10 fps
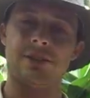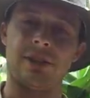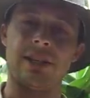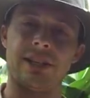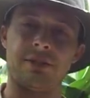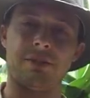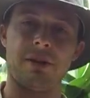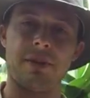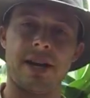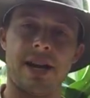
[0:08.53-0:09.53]
so I get to
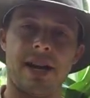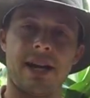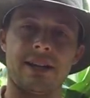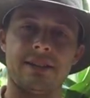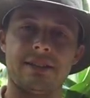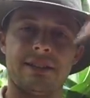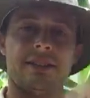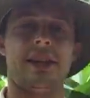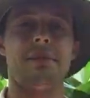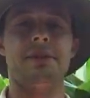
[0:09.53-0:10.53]
wear my hat.
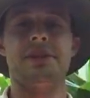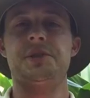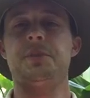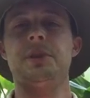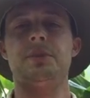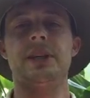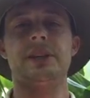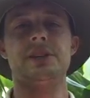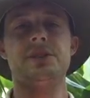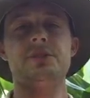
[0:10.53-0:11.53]
I'm in the Split
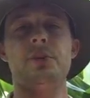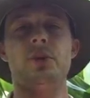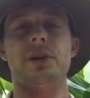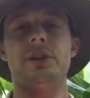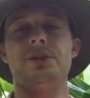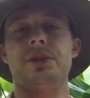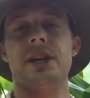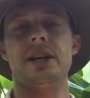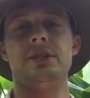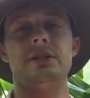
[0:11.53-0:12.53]
Planner 2.0
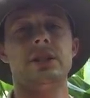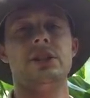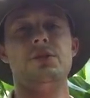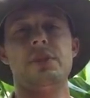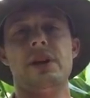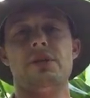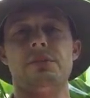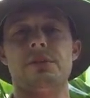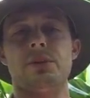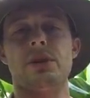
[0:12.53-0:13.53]
trial. You may
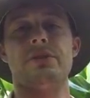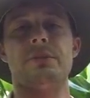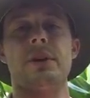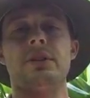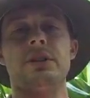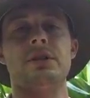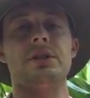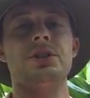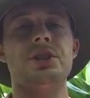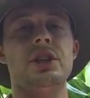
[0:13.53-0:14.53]
remember it from earlier
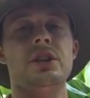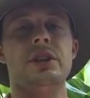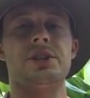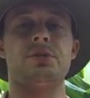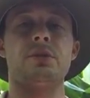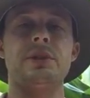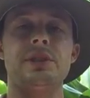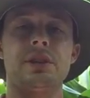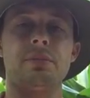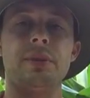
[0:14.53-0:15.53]
this year. That's where we
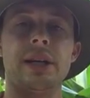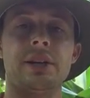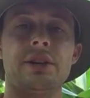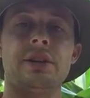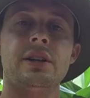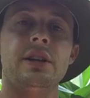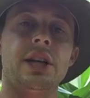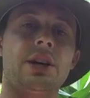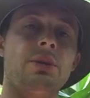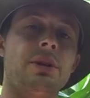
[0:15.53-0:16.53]
took a planner
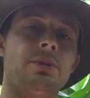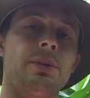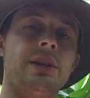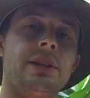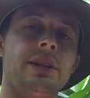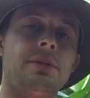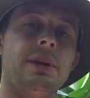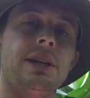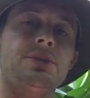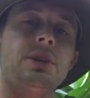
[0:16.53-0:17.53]
equipped with In
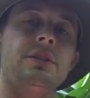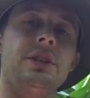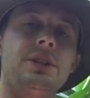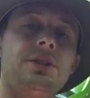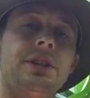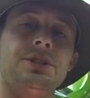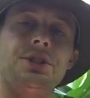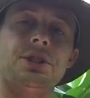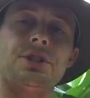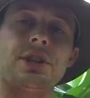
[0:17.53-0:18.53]
Command 1200 and
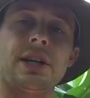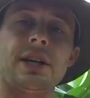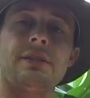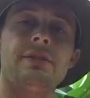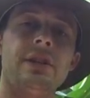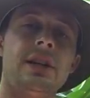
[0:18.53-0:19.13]
SureDrive,